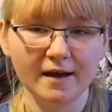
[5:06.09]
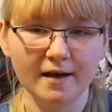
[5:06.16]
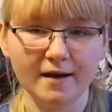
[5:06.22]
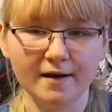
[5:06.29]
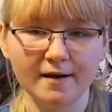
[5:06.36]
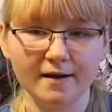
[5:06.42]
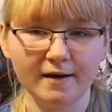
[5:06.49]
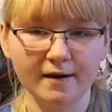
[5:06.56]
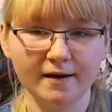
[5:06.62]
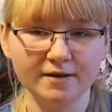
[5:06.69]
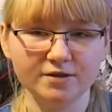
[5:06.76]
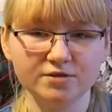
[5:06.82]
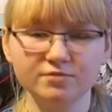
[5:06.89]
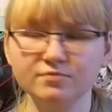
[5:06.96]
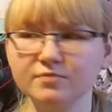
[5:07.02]
I
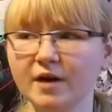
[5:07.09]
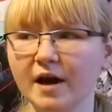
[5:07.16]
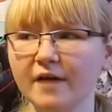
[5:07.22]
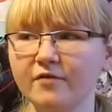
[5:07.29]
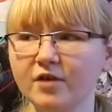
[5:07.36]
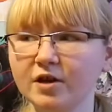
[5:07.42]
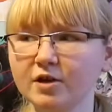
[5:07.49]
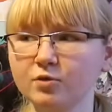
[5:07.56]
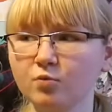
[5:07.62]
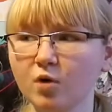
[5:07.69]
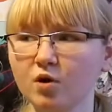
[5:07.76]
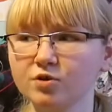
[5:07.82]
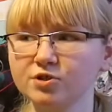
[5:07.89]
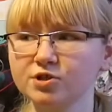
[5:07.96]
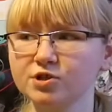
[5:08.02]
think it
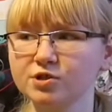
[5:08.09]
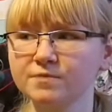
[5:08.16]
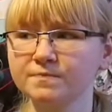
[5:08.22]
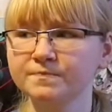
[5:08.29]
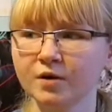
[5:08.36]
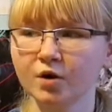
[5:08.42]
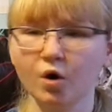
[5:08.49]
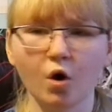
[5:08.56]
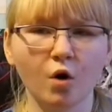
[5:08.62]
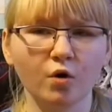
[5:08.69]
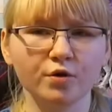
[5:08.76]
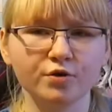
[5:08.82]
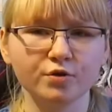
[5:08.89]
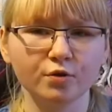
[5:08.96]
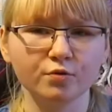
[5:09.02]
was
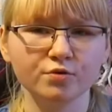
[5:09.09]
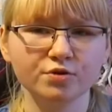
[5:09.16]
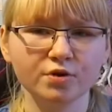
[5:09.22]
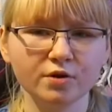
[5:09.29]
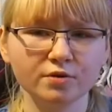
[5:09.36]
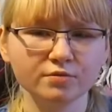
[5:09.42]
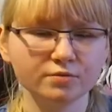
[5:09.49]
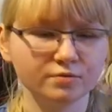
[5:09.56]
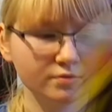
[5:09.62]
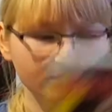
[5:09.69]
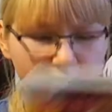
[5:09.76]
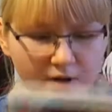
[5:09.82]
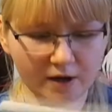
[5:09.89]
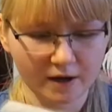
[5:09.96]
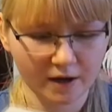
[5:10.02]
Koito Uso,
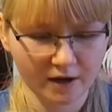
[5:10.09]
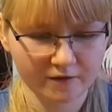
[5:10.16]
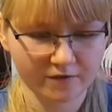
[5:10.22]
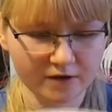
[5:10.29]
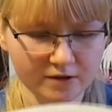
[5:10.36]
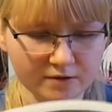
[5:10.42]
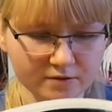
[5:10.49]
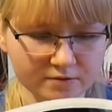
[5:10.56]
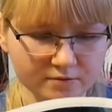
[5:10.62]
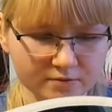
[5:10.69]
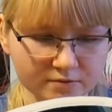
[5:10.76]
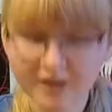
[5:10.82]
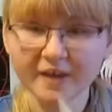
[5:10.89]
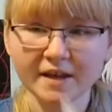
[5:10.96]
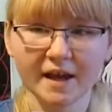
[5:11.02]
I think.
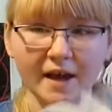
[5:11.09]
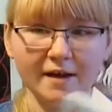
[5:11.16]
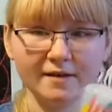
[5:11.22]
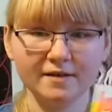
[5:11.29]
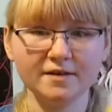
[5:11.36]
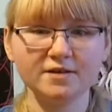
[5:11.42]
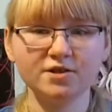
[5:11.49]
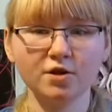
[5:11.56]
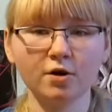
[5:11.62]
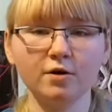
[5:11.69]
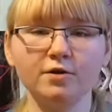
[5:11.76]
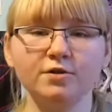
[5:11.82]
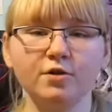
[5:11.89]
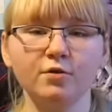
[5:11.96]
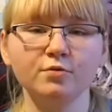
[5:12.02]
Yeah, it's
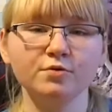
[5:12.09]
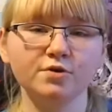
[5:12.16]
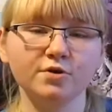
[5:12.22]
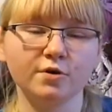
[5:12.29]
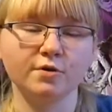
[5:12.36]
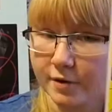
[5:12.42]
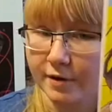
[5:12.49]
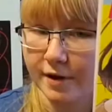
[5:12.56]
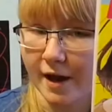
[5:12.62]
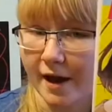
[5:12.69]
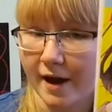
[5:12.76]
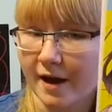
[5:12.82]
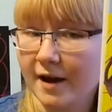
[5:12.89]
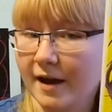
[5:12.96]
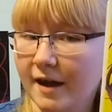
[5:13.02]
Koito Uso.
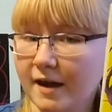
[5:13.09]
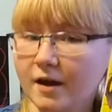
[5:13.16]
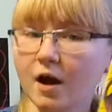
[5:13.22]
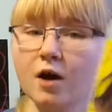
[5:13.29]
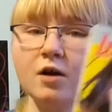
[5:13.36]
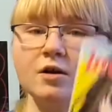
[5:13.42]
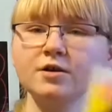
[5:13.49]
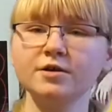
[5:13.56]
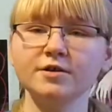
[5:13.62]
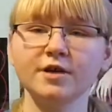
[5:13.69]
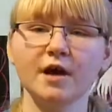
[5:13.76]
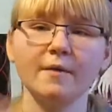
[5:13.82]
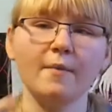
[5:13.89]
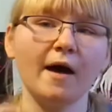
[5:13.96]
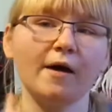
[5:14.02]
Yeah, I heard
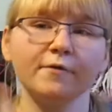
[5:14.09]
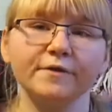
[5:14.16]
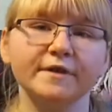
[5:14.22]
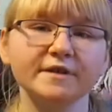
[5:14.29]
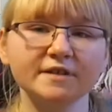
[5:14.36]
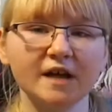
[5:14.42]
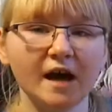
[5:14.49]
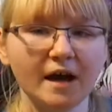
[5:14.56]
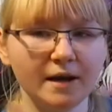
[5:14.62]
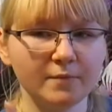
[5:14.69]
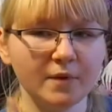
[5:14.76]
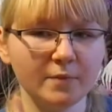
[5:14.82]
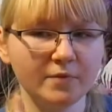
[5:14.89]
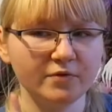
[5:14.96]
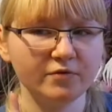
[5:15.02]
about this
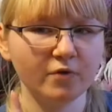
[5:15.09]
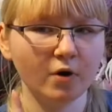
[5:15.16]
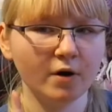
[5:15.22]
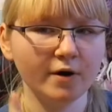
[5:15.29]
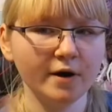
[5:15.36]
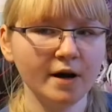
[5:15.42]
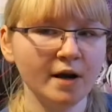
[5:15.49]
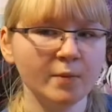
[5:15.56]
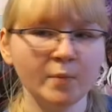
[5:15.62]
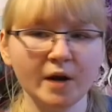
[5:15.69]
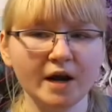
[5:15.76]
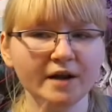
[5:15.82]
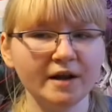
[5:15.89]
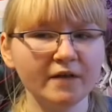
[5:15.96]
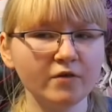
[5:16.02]
anime before, but
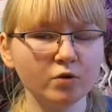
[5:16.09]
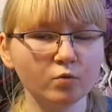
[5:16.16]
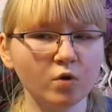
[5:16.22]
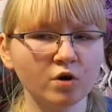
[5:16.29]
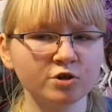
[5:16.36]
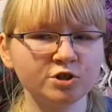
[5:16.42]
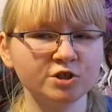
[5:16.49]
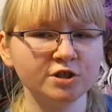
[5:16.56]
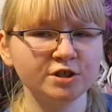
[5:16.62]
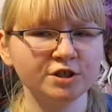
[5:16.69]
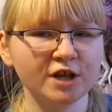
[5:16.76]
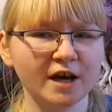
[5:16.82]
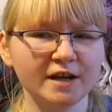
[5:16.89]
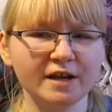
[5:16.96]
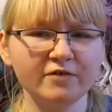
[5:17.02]
I never watched it.
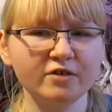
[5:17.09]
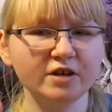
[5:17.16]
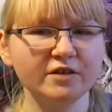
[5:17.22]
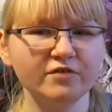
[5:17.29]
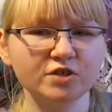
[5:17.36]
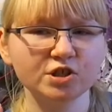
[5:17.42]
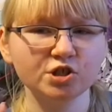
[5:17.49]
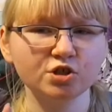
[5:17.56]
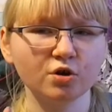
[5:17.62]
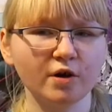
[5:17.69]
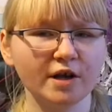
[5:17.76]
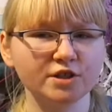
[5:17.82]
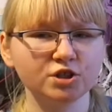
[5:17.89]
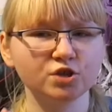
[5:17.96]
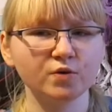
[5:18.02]
I never even
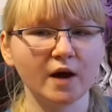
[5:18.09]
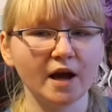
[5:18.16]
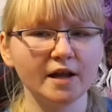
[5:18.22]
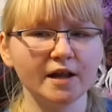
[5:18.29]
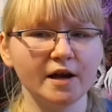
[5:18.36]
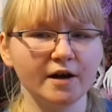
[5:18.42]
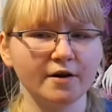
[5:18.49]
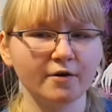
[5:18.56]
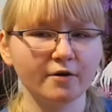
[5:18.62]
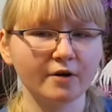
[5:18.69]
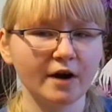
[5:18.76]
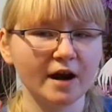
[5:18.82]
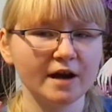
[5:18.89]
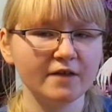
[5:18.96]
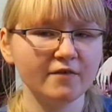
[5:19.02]
saw a trailer
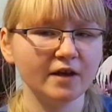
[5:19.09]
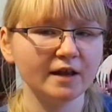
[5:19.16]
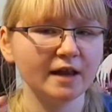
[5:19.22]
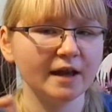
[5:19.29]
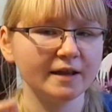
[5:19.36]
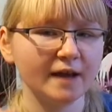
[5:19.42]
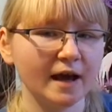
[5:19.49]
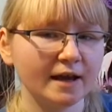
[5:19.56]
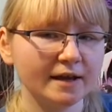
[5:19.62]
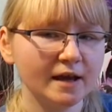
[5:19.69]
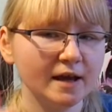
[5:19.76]
or anything like that.